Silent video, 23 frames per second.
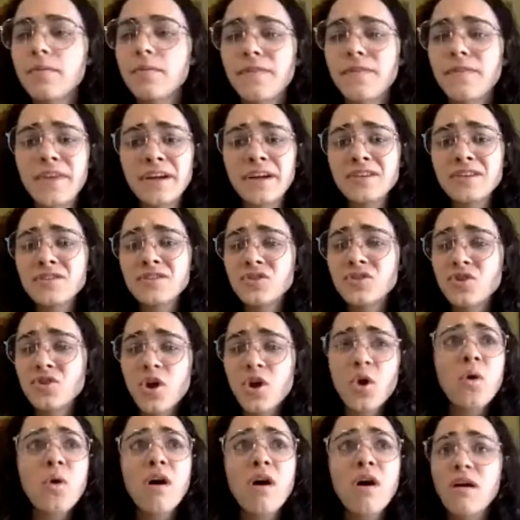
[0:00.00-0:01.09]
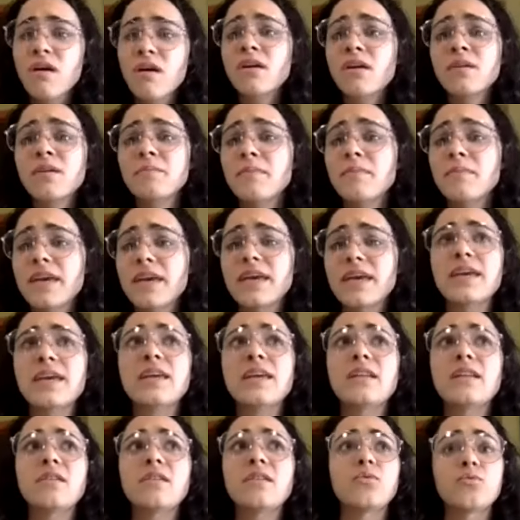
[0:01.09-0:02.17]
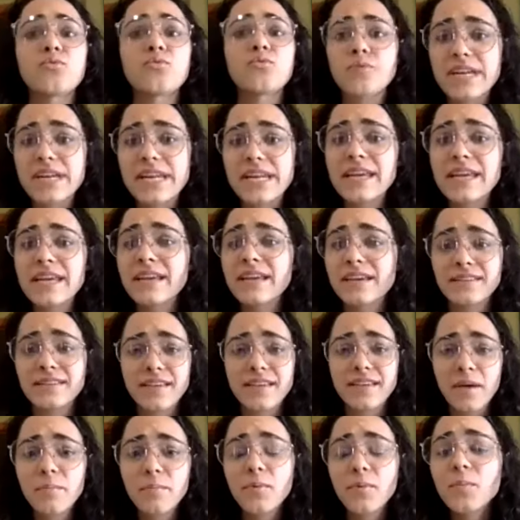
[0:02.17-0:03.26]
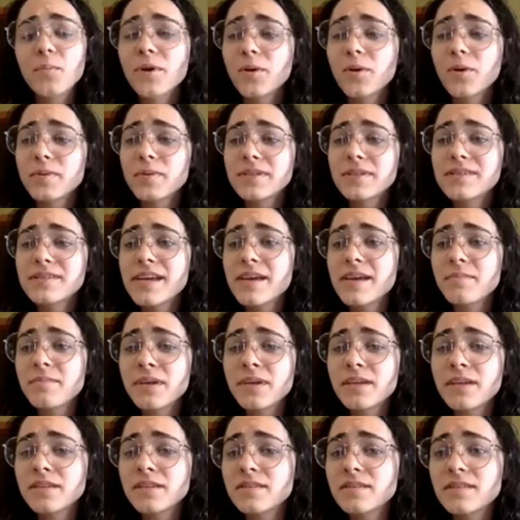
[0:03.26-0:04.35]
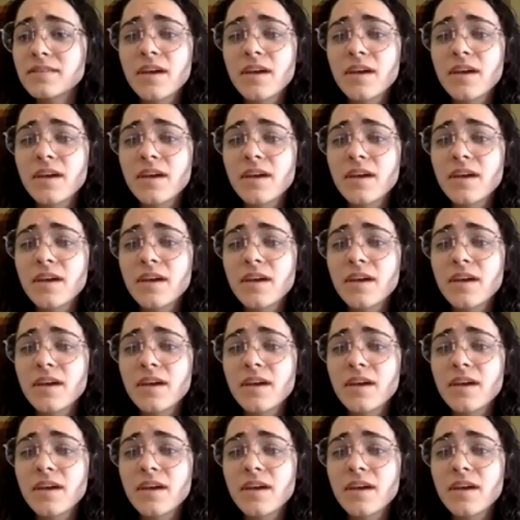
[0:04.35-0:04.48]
There's no harm in reading example purpose statements,